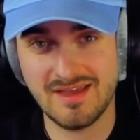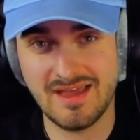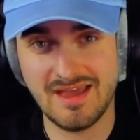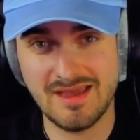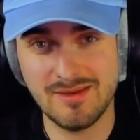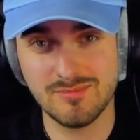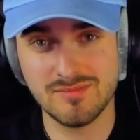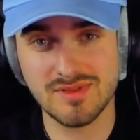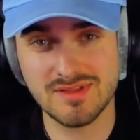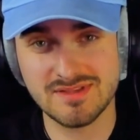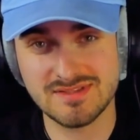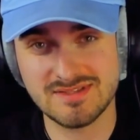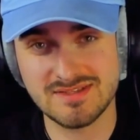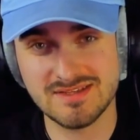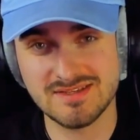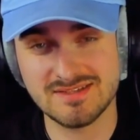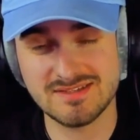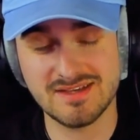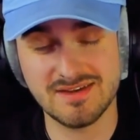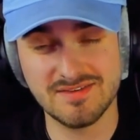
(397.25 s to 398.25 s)

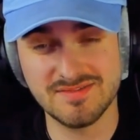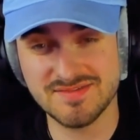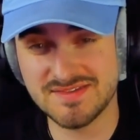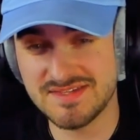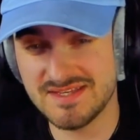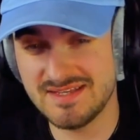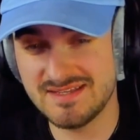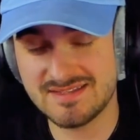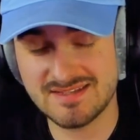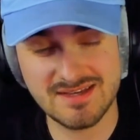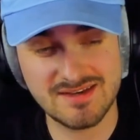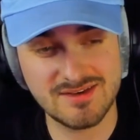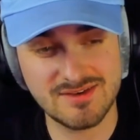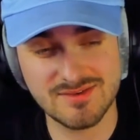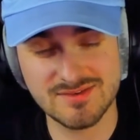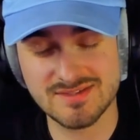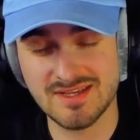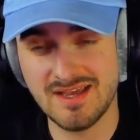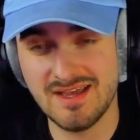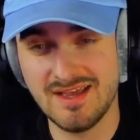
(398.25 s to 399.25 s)
semblances of
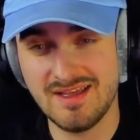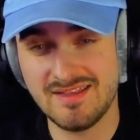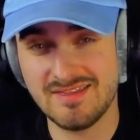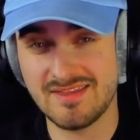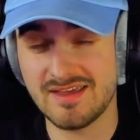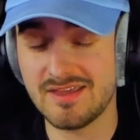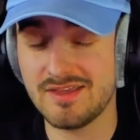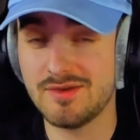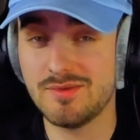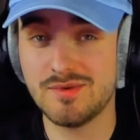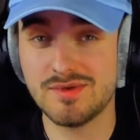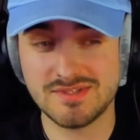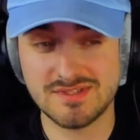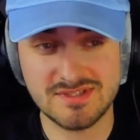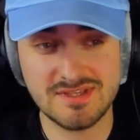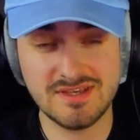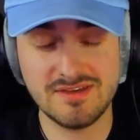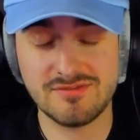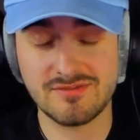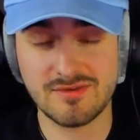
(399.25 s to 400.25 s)
details that you would
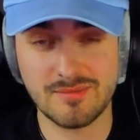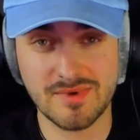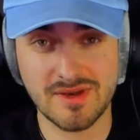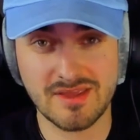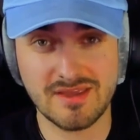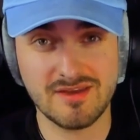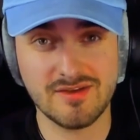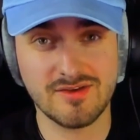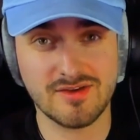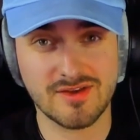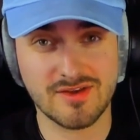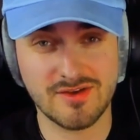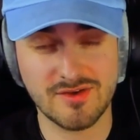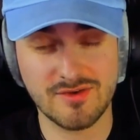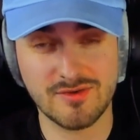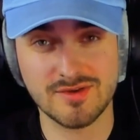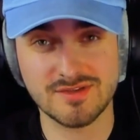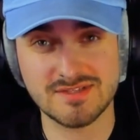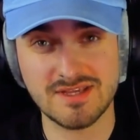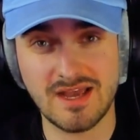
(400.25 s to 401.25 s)
see from an Akira
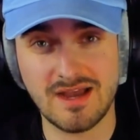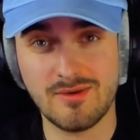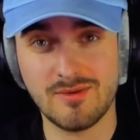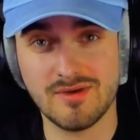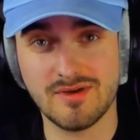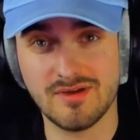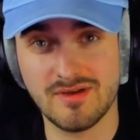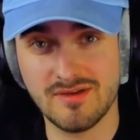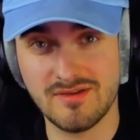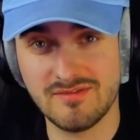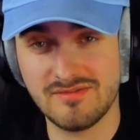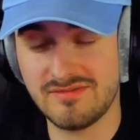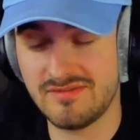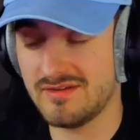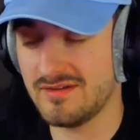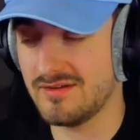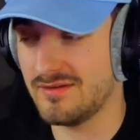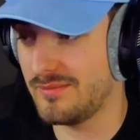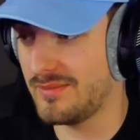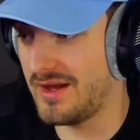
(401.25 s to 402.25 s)
Kurosawa
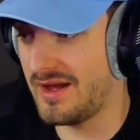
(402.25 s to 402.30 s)
film.